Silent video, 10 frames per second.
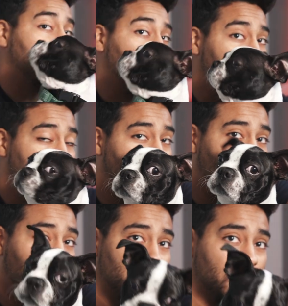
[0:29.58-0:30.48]
Say bye to the
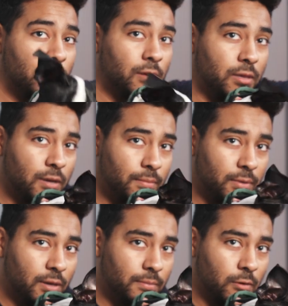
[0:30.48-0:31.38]
camera.
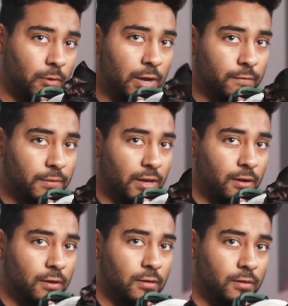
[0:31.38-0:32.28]
Yep, right over there.